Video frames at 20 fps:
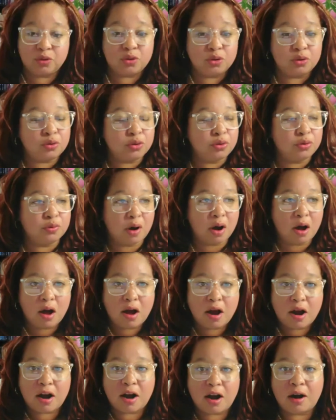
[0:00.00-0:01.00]
who you
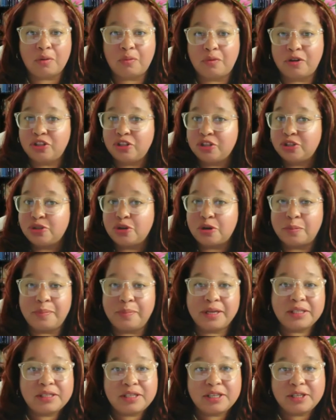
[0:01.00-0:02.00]
are, what does your
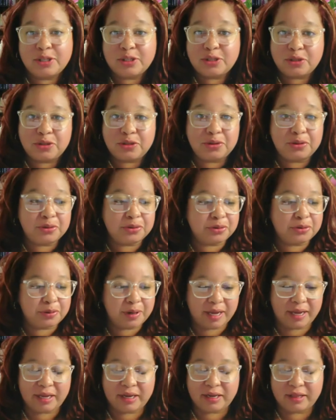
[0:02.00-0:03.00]
business do,
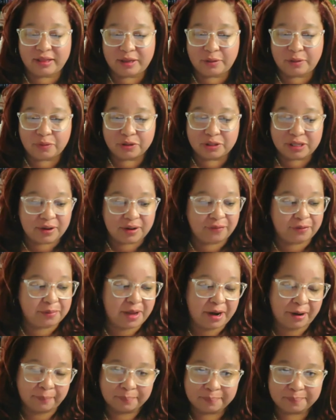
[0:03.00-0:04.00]
and then we'll take it from
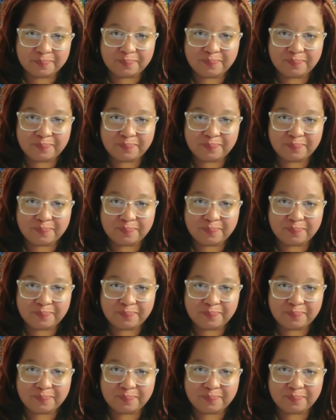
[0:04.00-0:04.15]
okay. there.